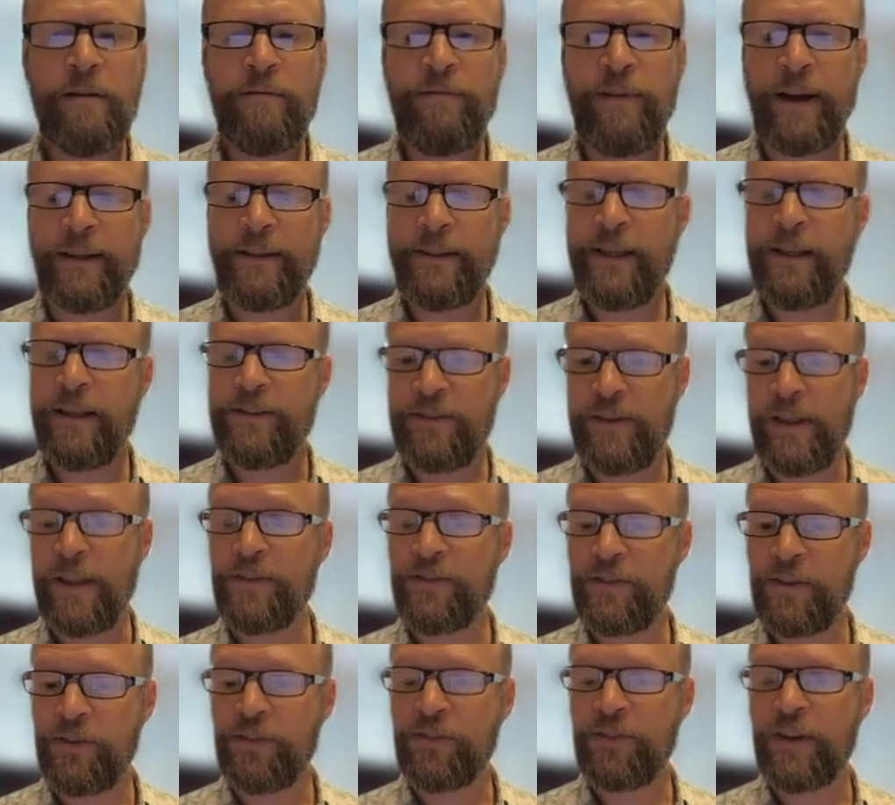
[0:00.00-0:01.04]
Finally,
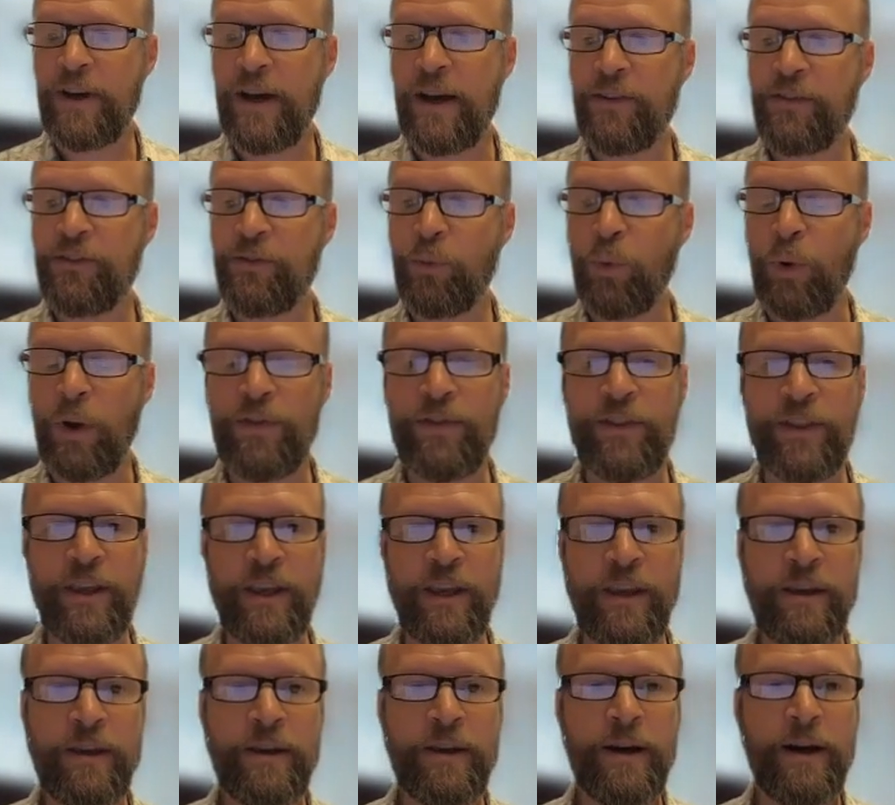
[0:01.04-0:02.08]
let's discuss what
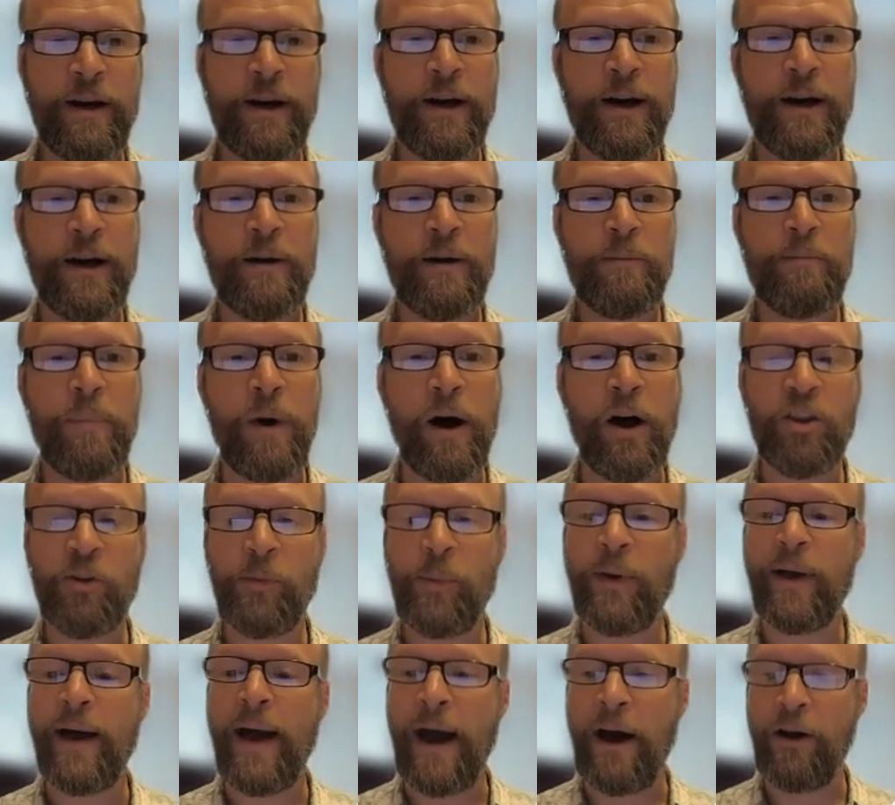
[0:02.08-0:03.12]
the
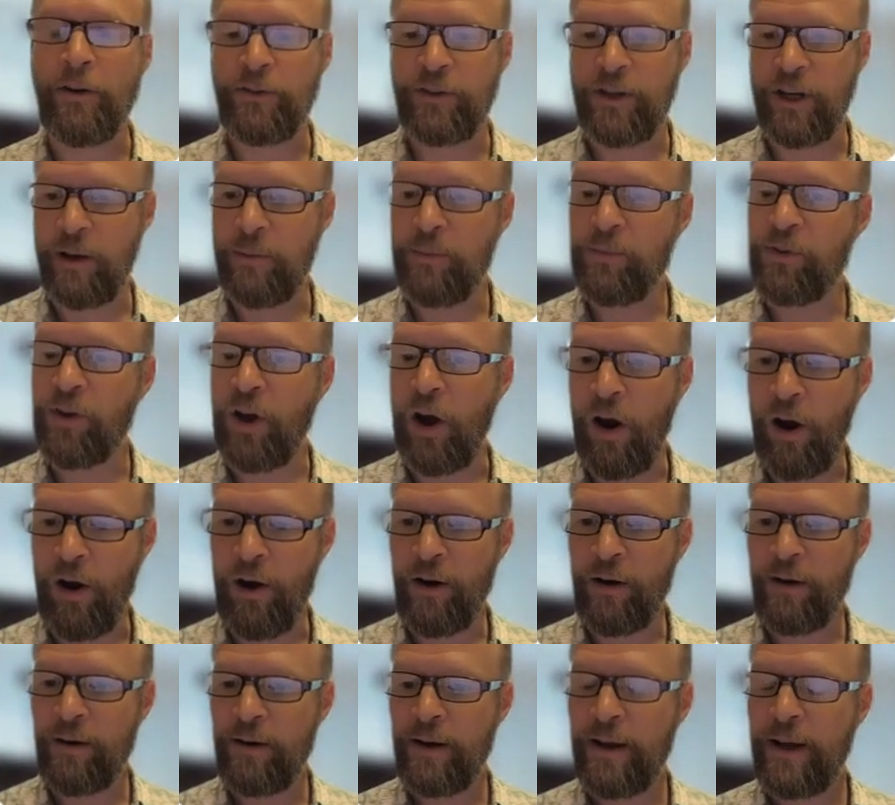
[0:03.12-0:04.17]
possible outcomes
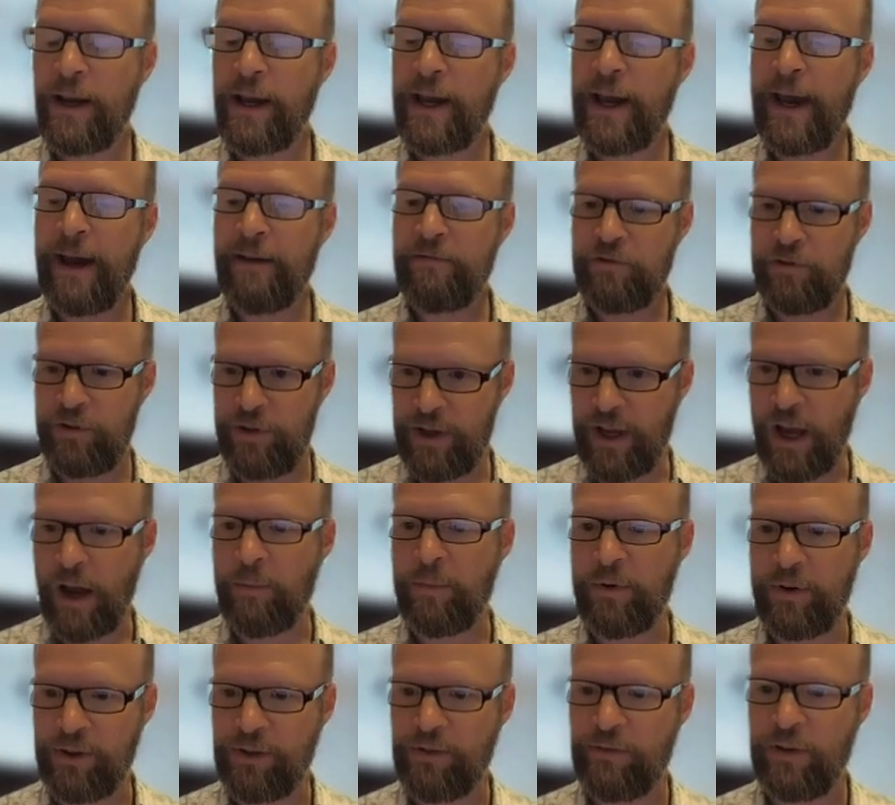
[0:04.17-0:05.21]
are after the
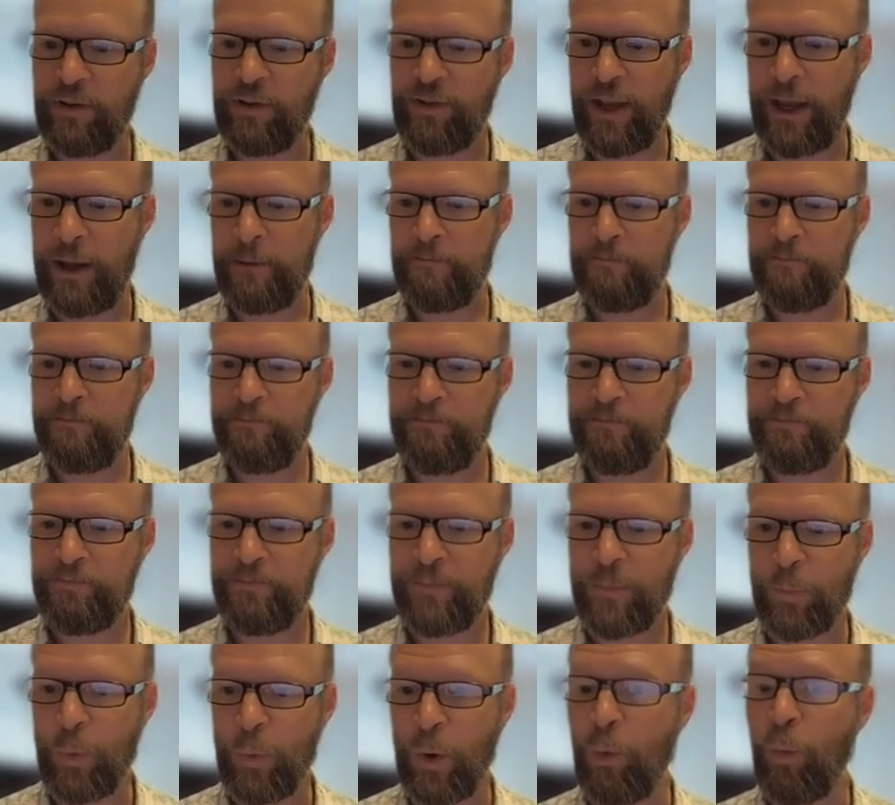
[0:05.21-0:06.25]
comprehensive exam,
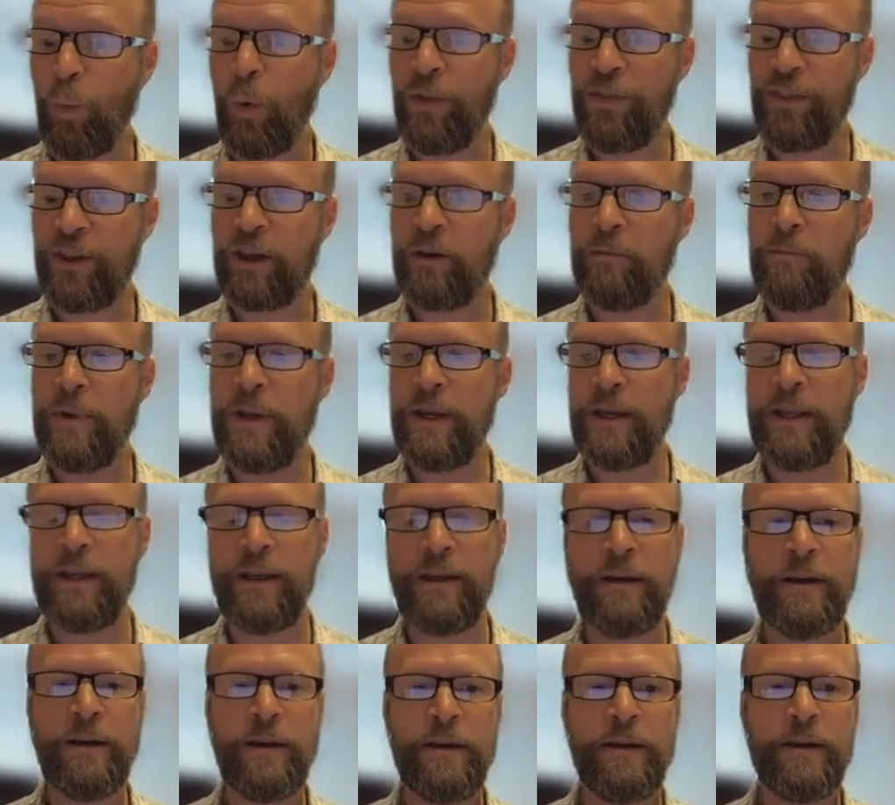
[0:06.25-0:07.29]
but what the
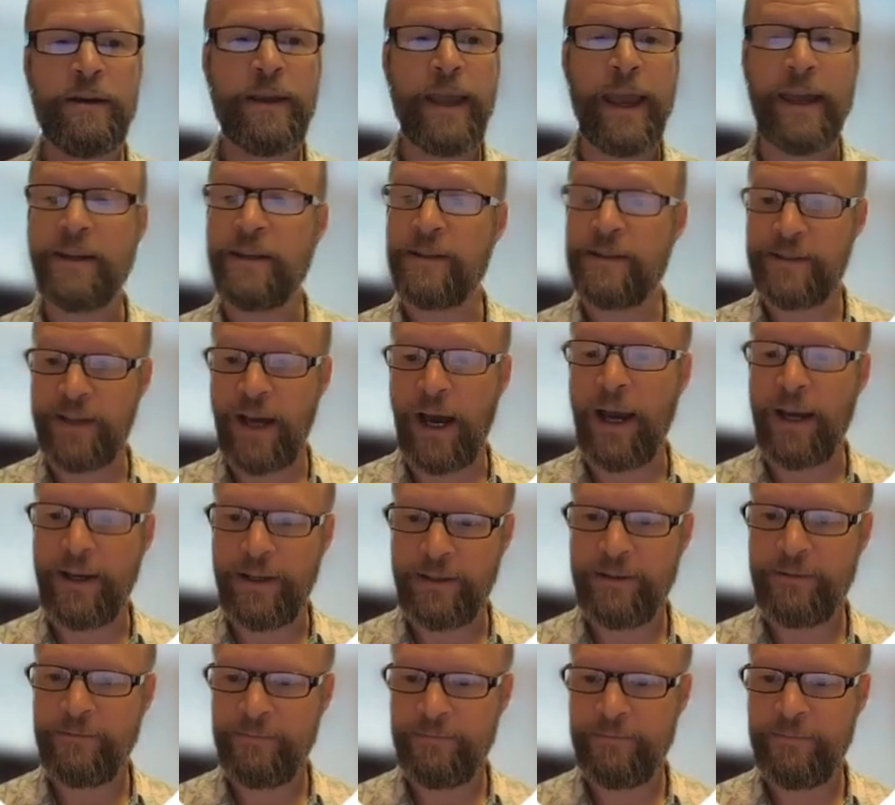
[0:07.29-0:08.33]
committee can decide.